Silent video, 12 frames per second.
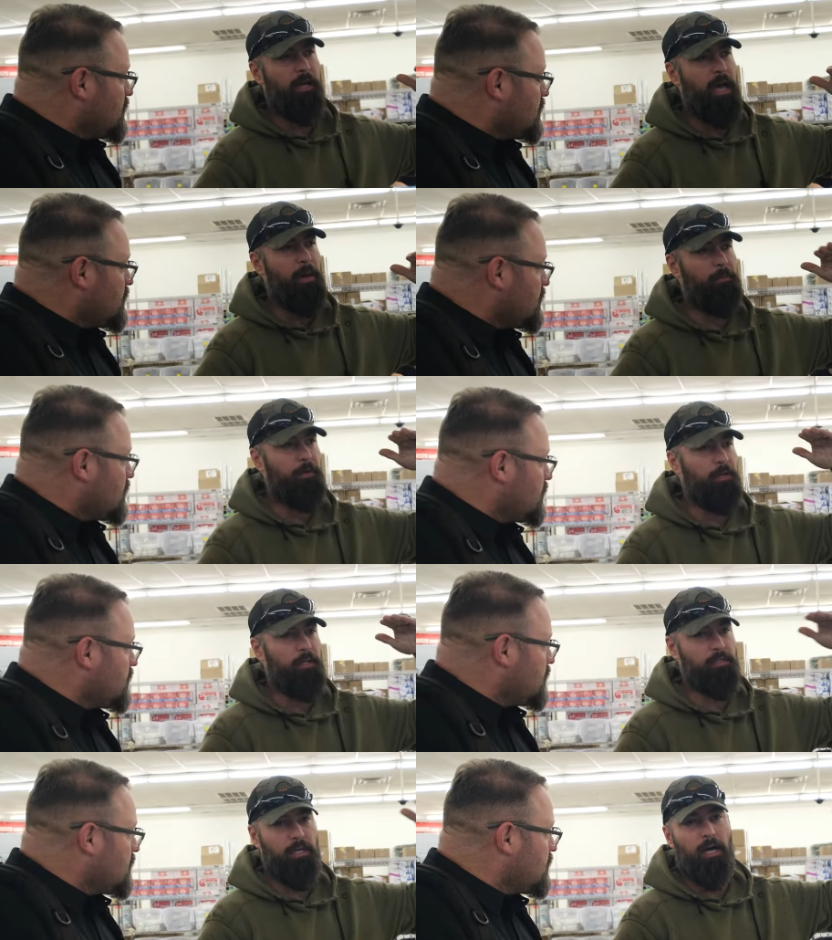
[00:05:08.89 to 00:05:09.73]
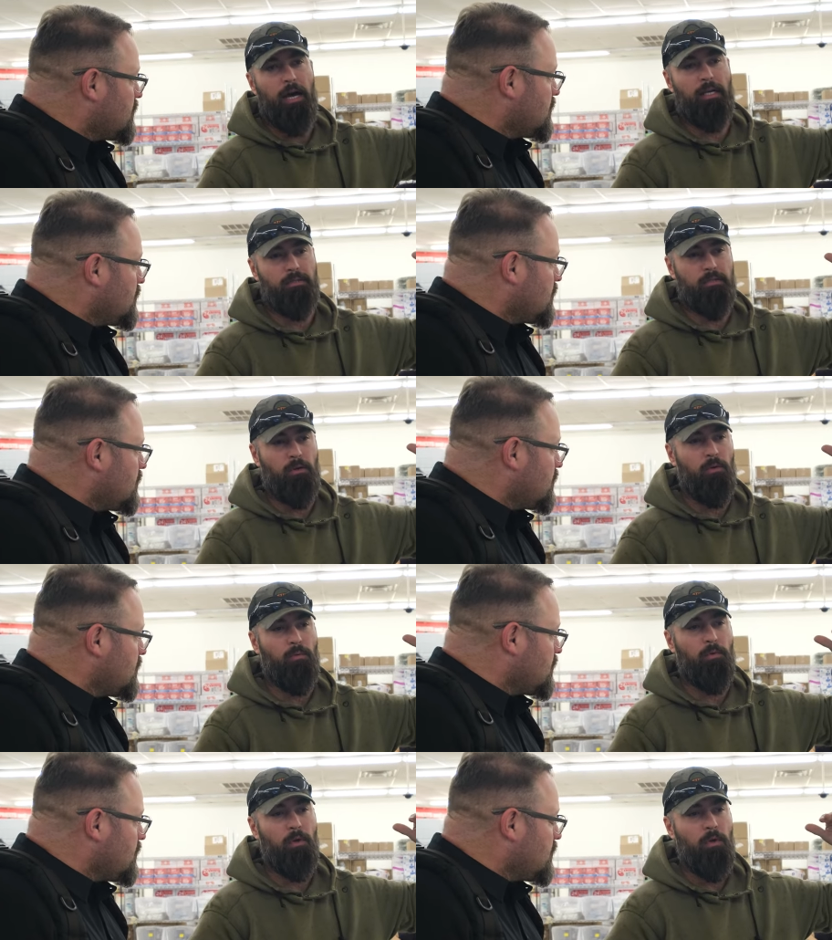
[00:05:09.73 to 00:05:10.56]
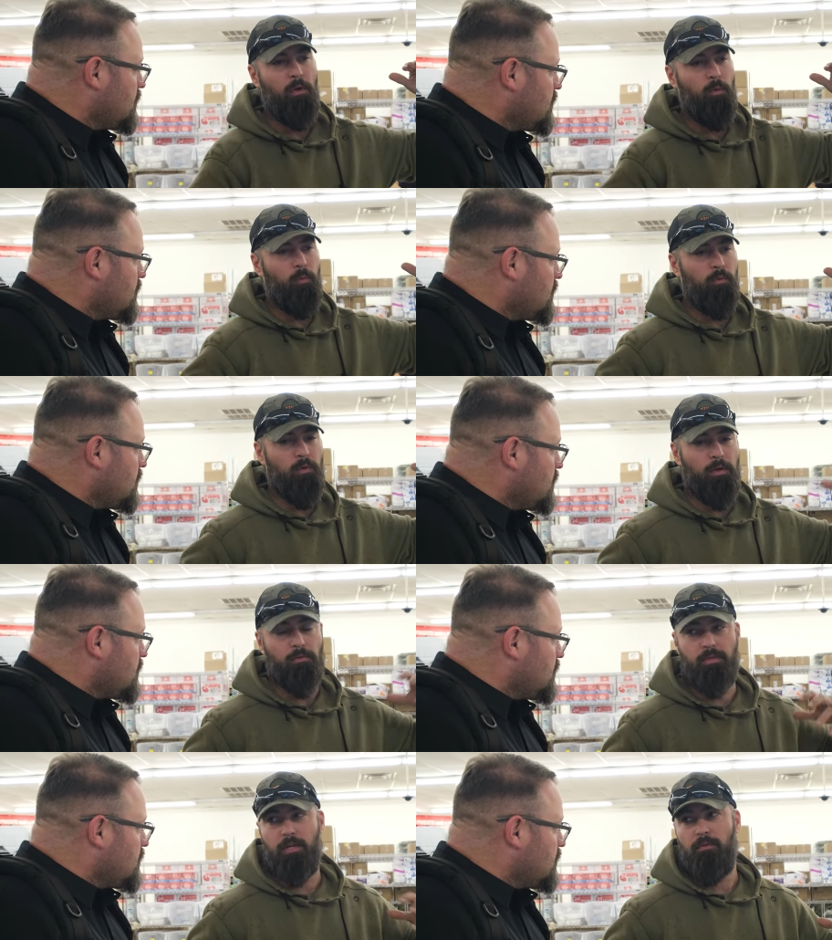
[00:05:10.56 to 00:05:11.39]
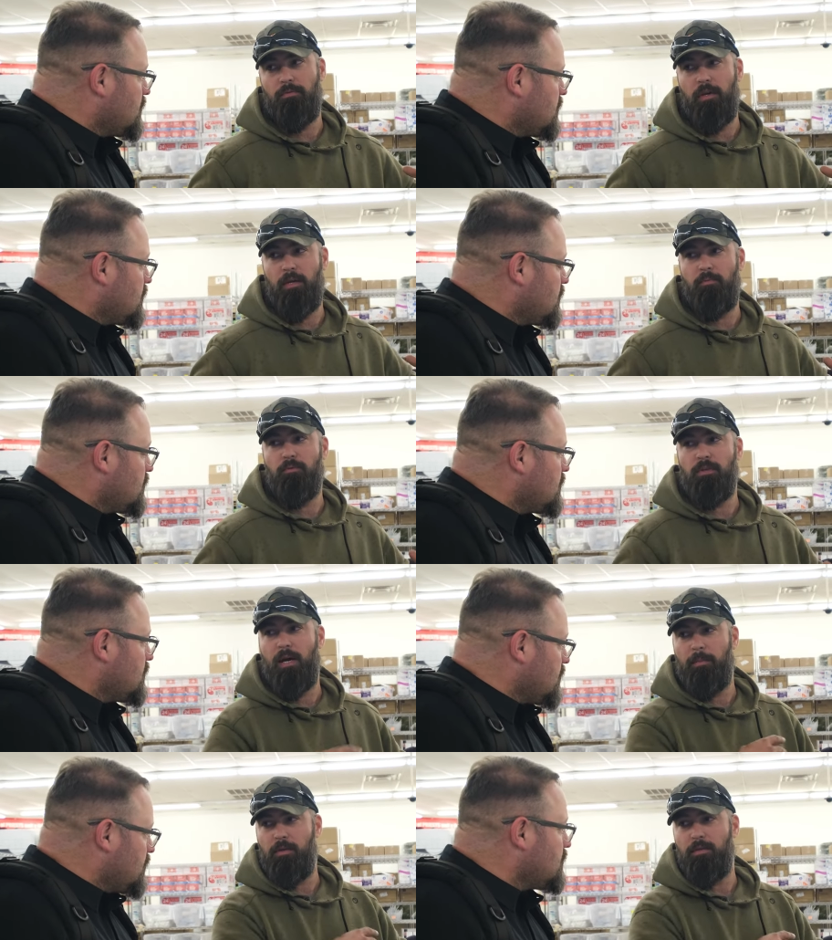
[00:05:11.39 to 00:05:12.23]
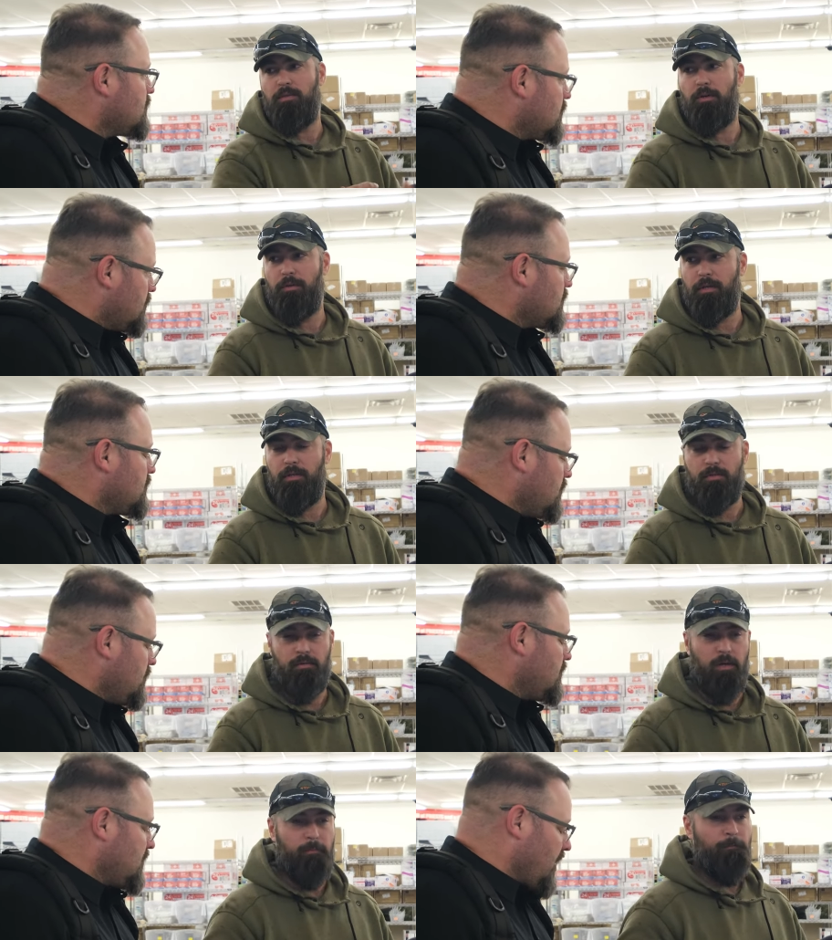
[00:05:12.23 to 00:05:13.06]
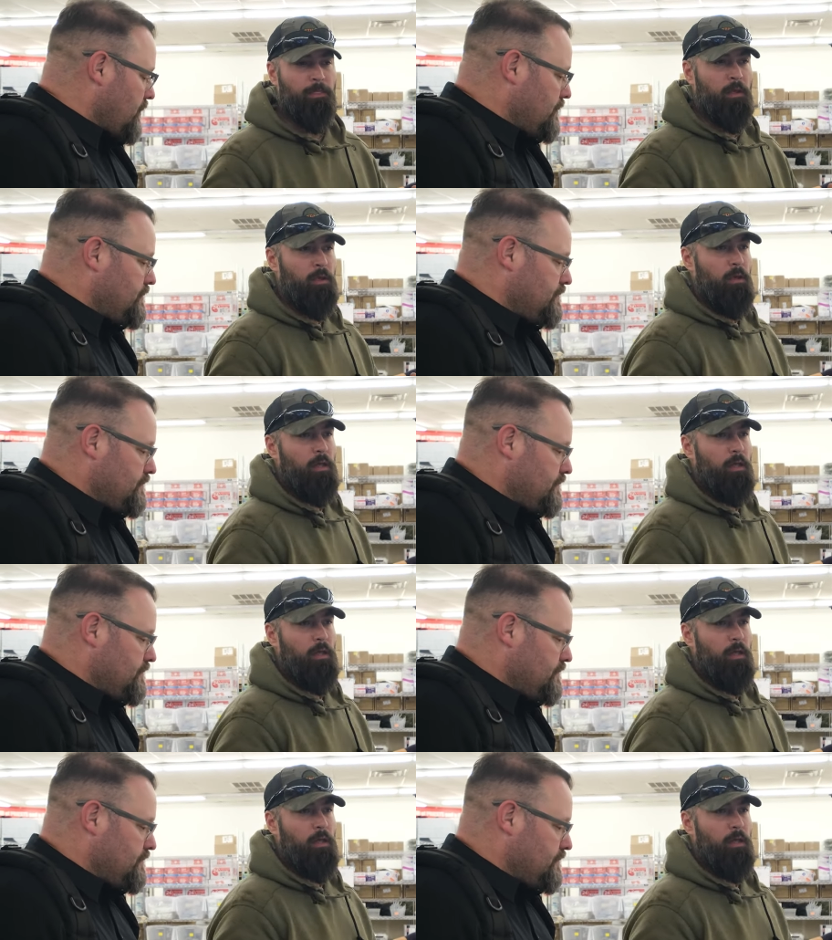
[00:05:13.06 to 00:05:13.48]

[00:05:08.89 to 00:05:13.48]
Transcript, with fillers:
Speaker 1: happening. It's a hot zone we render self-aid predominantly tourniquets, right? Yep.